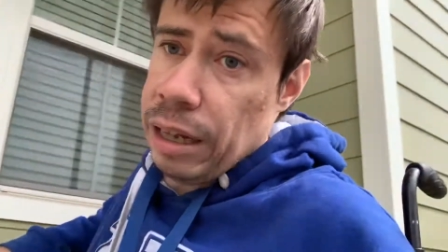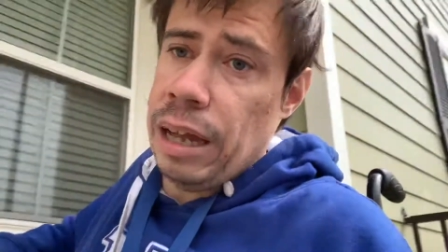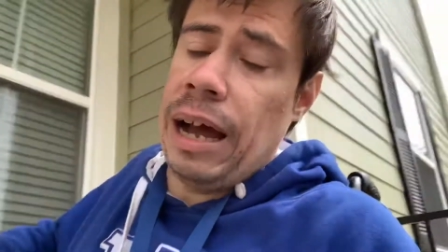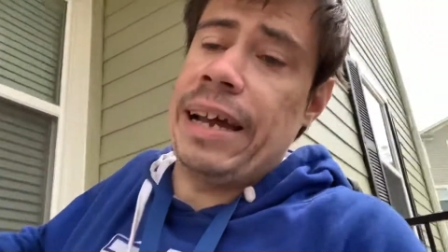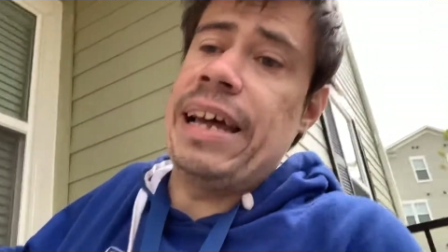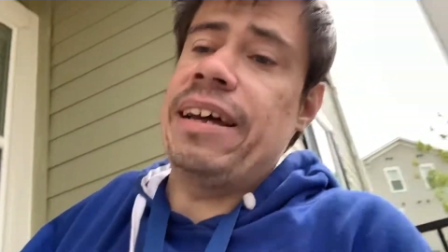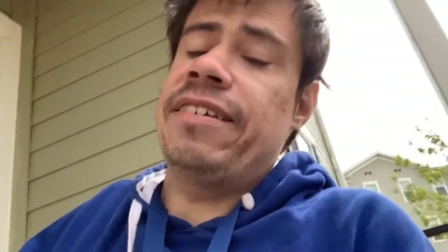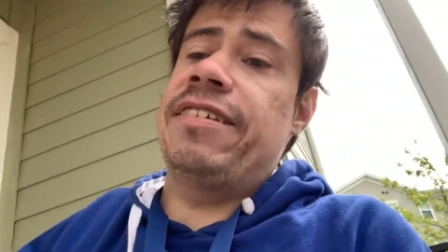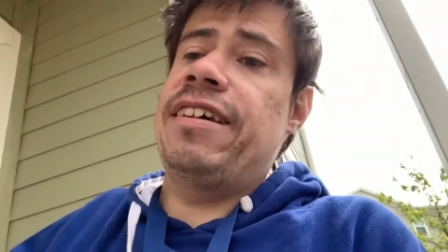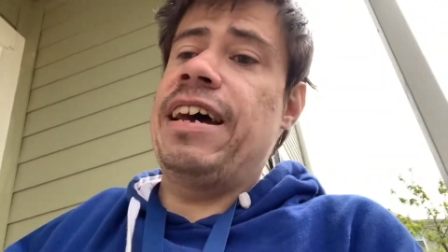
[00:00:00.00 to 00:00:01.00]
I can't
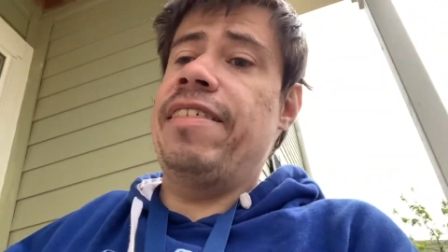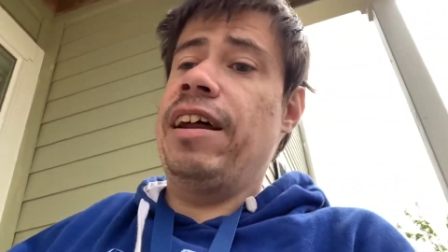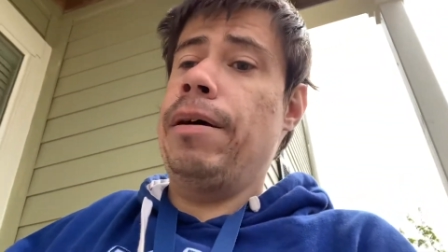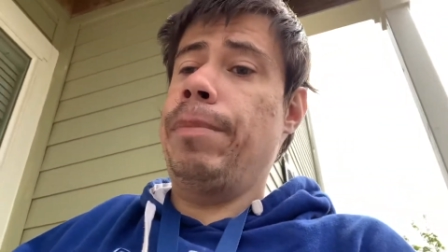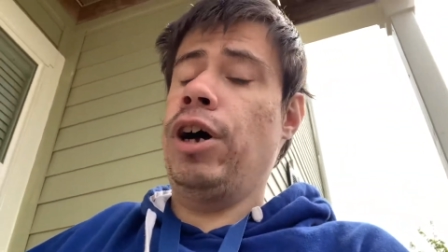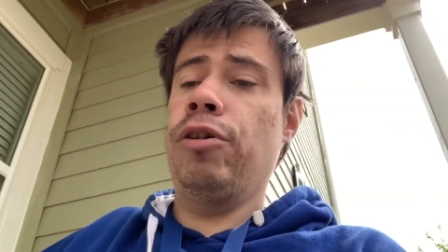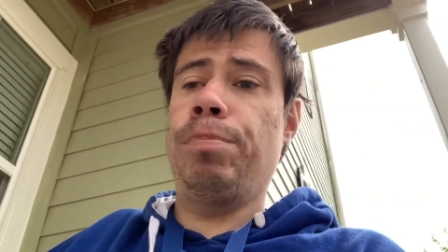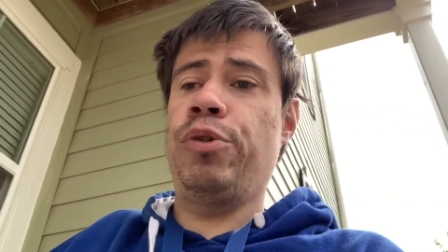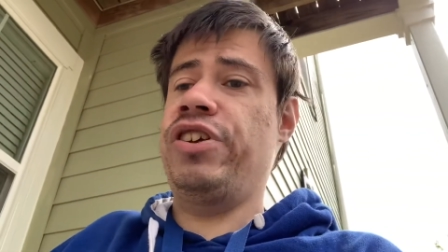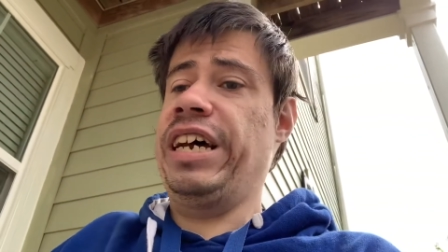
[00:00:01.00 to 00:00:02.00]
say that I'm
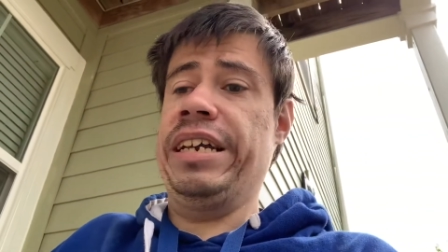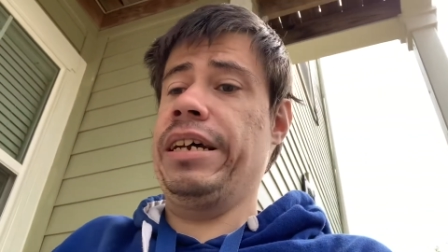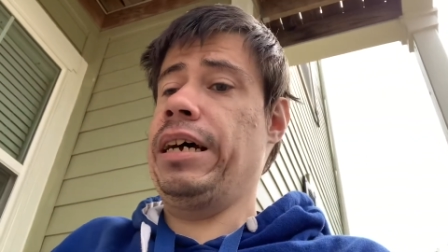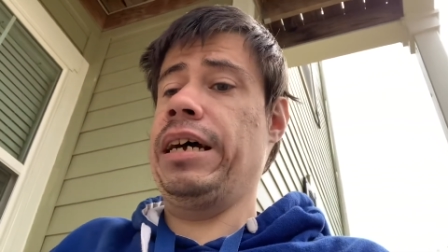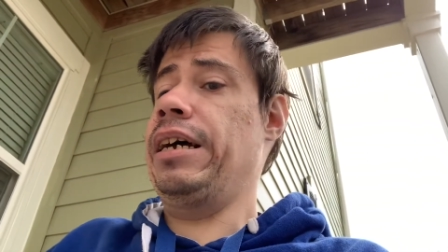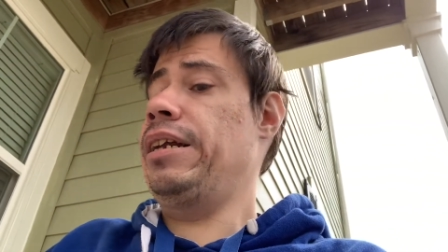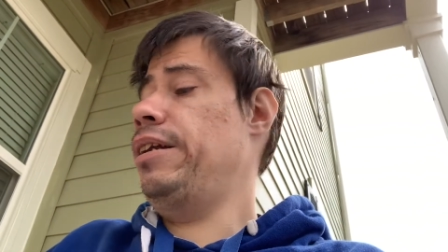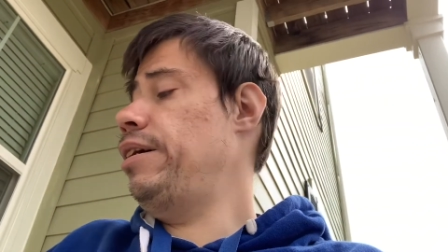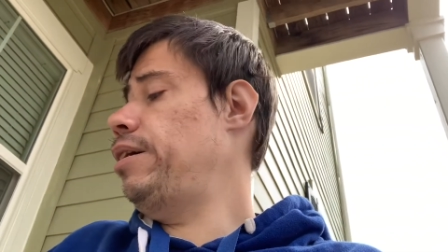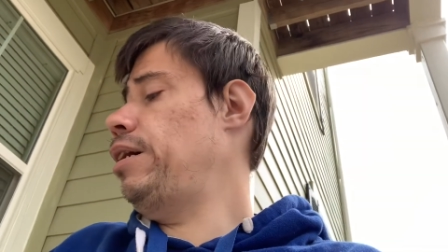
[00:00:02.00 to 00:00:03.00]
100%, and
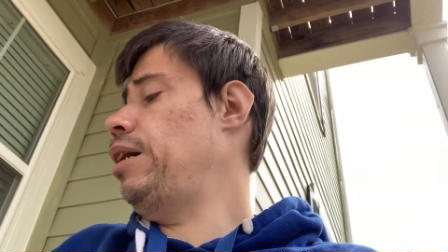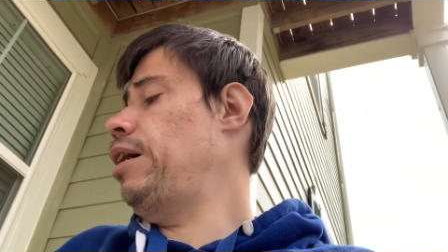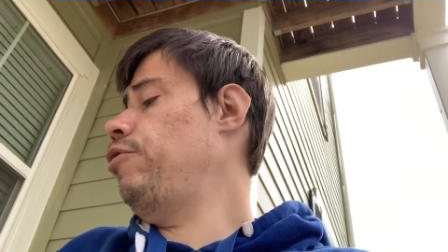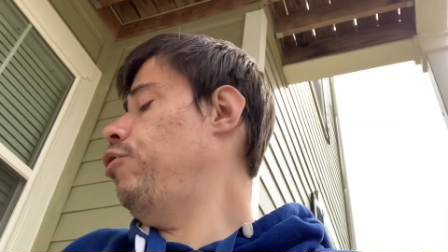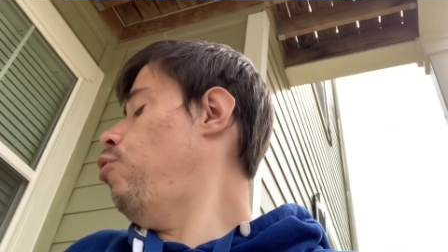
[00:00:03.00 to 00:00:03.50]
I don't know